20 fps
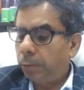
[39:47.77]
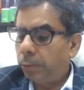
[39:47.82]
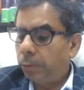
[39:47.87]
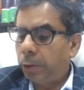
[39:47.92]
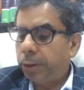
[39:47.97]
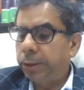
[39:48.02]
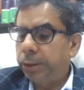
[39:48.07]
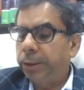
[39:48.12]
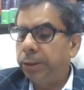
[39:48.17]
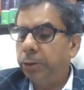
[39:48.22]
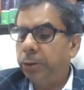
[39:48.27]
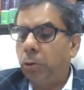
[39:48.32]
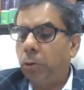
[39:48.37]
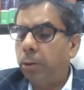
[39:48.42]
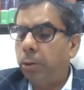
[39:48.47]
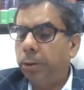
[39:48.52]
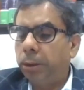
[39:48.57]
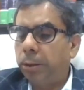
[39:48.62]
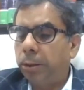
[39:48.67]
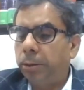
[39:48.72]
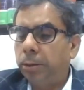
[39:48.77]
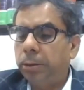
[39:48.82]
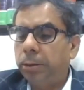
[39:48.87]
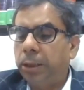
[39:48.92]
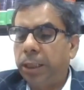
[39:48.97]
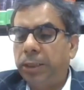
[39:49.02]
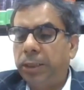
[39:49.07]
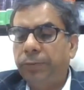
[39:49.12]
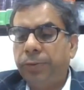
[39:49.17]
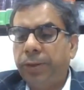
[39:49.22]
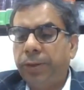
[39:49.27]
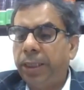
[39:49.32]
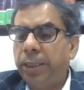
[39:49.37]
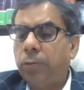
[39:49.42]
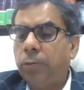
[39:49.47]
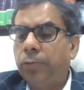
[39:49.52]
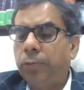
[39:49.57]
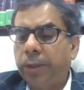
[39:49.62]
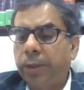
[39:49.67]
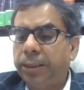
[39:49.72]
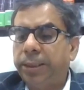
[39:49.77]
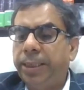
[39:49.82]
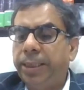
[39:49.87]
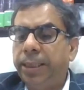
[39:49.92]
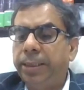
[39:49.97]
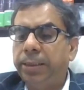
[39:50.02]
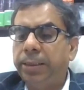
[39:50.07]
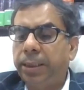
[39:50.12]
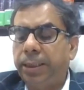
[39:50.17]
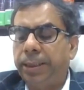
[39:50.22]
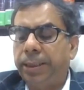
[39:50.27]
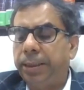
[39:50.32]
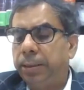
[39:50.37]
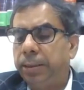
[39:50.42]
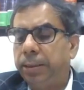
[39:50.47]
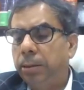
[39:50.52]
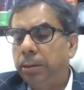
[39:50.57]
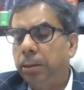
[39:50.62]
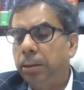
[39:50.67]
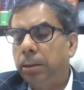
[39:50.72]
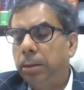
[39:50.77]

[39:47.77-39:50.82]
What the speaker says: what it is called, the certificate of residency.